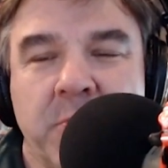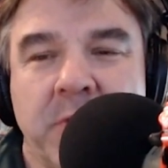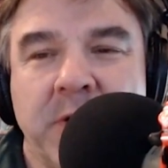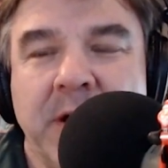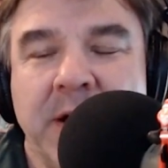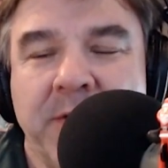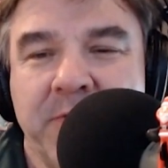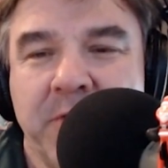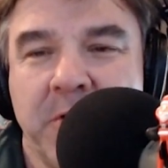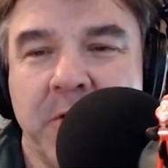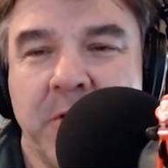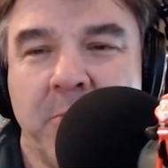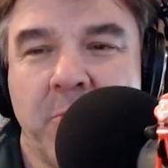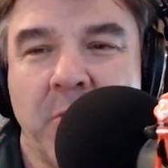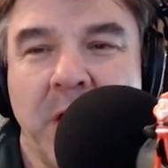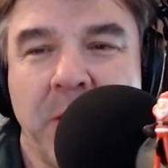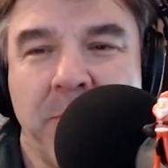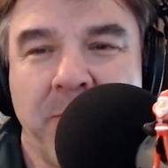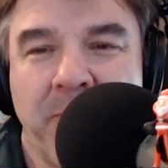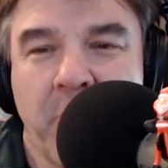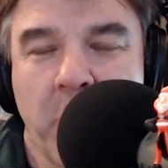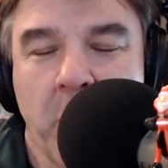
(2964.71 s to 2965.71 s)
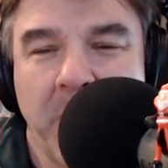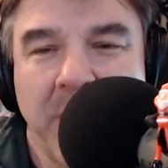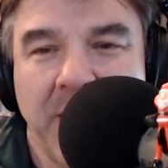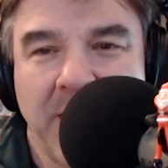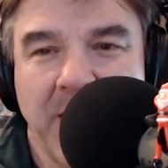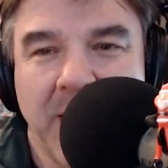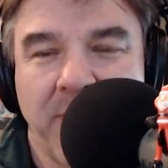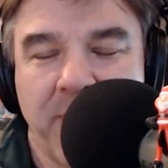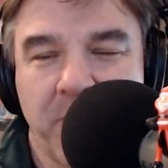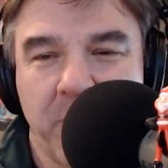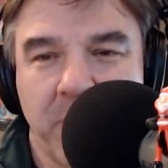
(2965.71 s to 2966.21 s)
we're going to have to go to break before we can
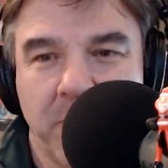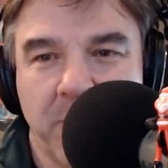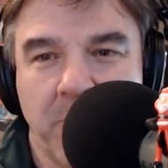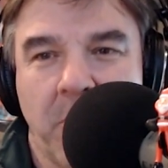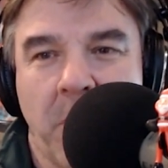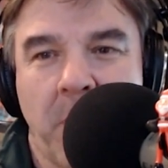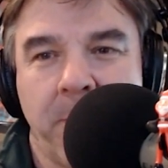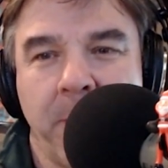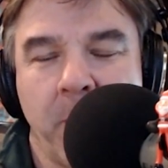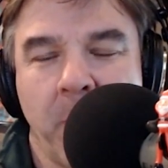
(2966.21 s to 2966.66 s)
get through them all,